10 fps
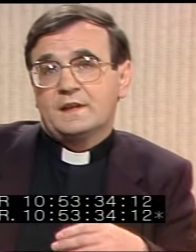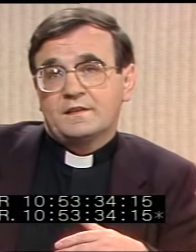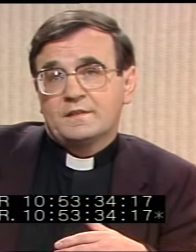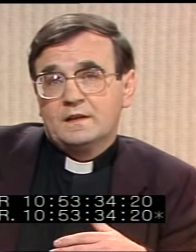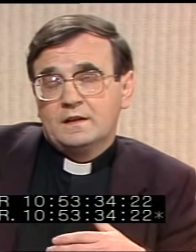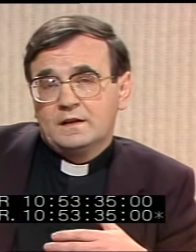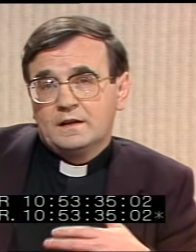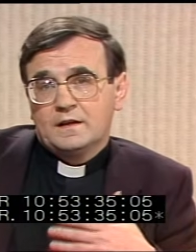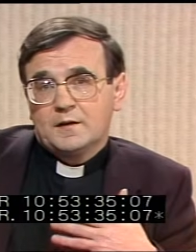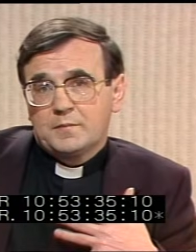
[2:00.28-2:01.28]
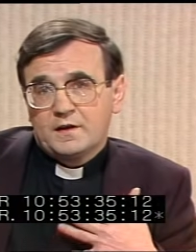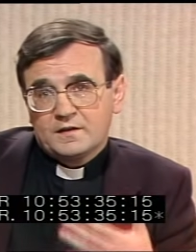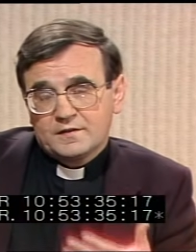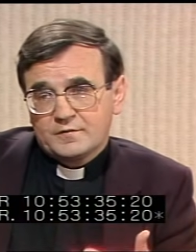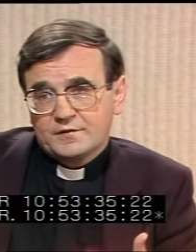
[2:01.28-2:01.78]
that
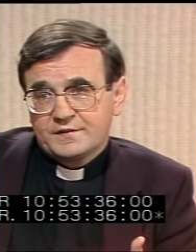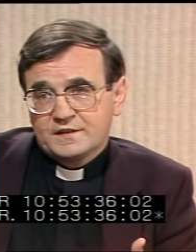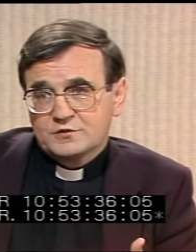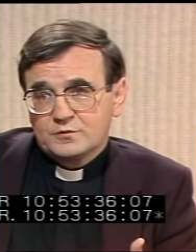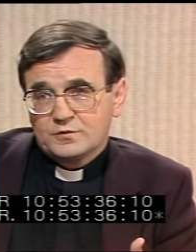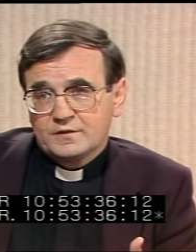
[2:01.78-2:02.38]
part of our sexual